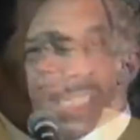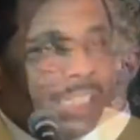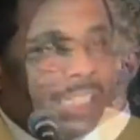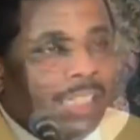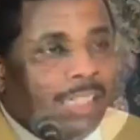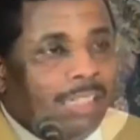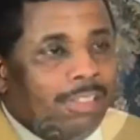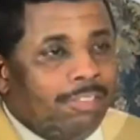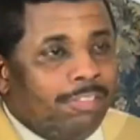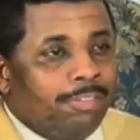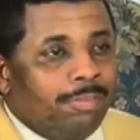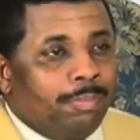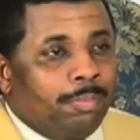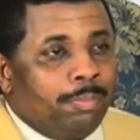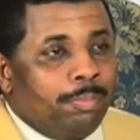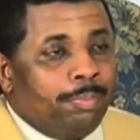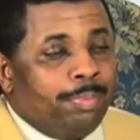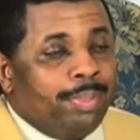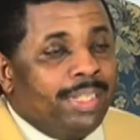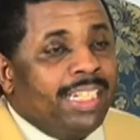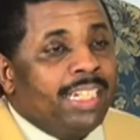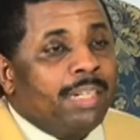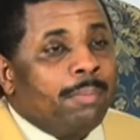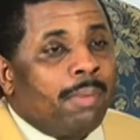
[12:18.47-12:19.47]
of
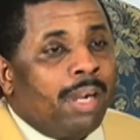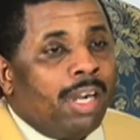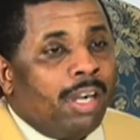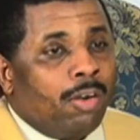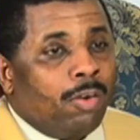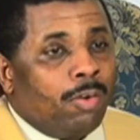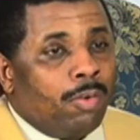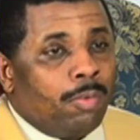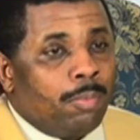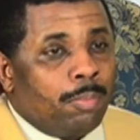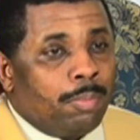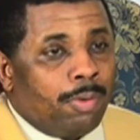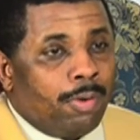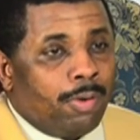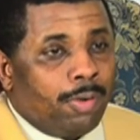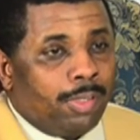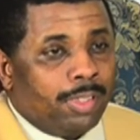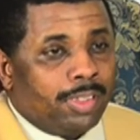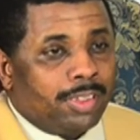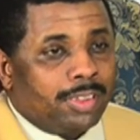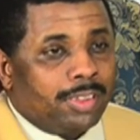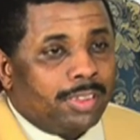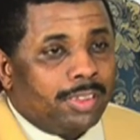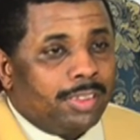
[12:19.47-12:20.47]
being my own
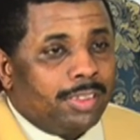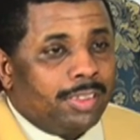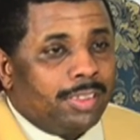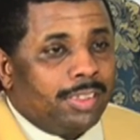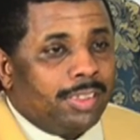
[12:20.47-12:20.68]
boss.